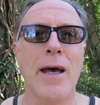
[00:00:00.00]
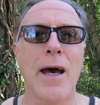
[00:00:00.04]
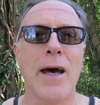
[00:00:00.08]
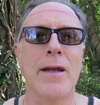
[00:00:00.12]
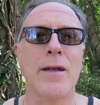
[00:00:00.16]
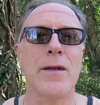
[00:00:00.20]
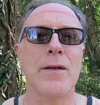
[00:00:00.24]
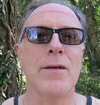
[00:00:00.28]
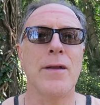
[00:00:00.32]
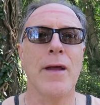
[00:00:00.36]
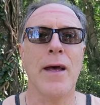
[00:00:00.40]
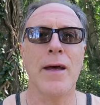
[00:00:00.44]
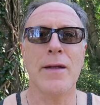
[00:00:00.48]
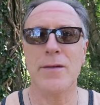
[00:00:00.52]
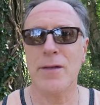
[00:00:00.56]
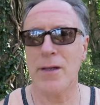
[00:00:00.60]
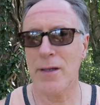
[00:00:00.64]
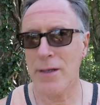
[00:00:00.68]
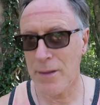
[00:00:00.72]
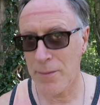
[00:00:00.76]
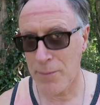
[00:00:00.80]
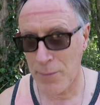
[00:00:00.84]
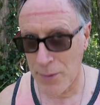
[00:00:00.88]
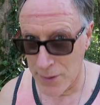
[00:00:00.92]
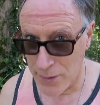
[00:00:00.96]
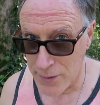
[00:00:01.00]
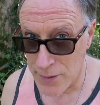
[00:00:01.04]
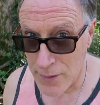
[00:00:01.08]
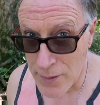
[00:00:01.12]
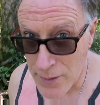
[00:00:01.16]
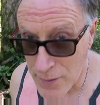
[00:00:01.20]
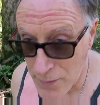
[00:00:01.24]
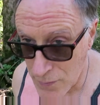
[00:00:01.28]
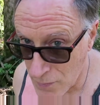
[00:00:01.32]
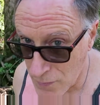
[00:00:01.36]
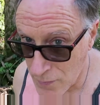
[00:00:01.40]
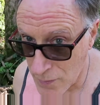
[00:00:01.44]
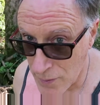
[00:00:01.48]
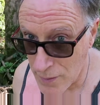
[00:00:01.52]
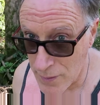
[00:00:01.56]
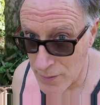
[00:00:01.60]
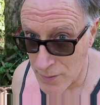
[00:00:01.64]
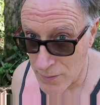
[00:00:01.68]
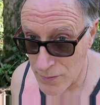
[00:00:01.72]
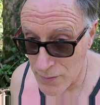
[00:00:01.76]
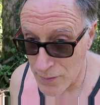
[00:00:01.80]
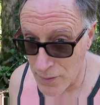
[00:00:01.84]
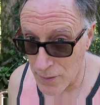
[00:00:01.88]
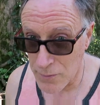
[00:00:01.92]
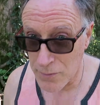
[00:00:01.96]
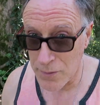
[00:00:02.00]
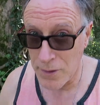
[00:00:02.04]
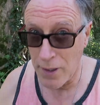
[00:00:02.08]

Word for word: had a dent in it, but you can see there's no